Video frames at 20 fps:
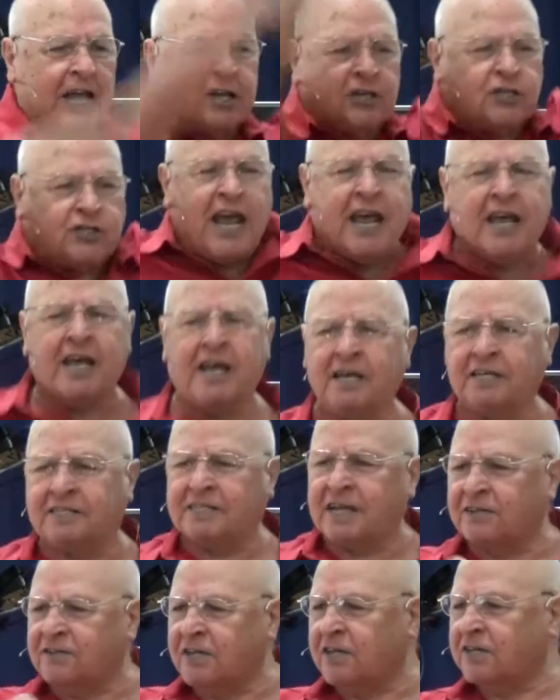that
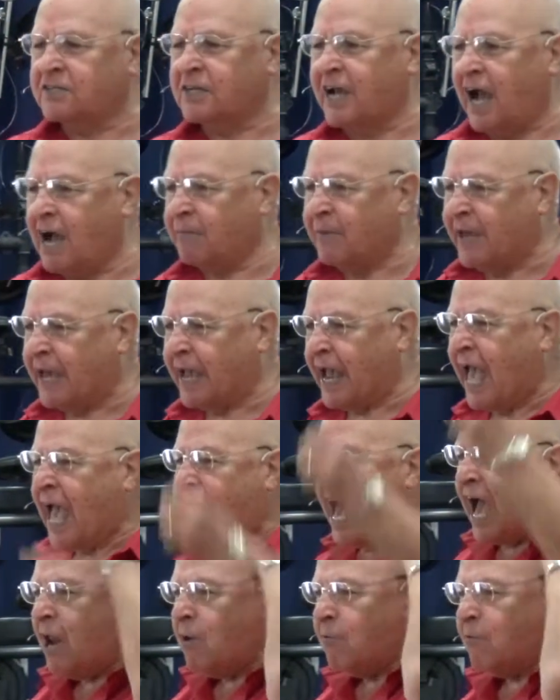Jesus is coming.
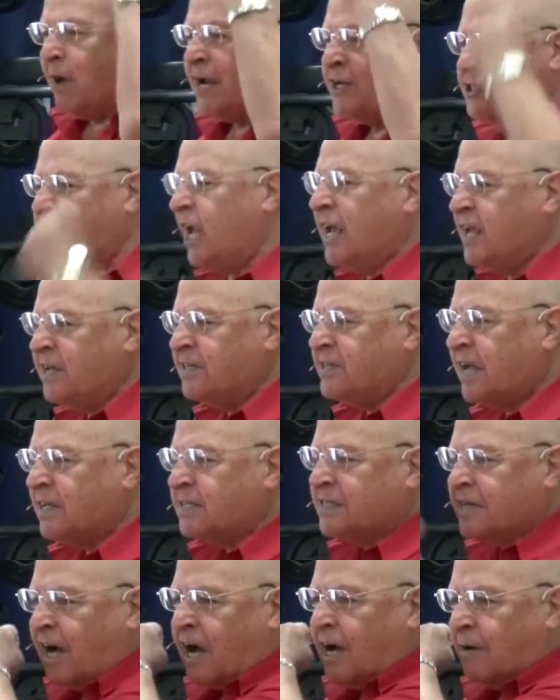And when
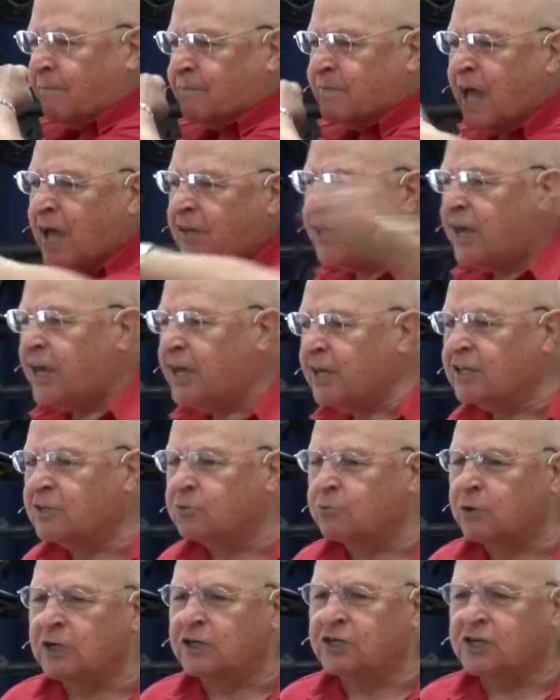Jesus comes,
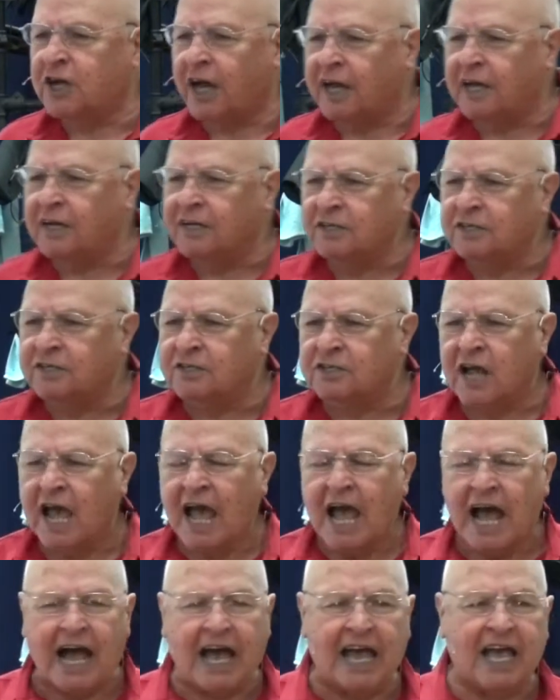things will change.
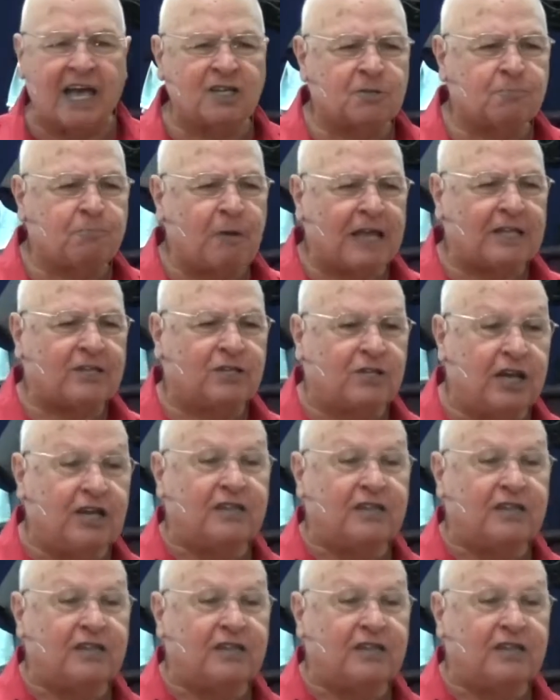I expect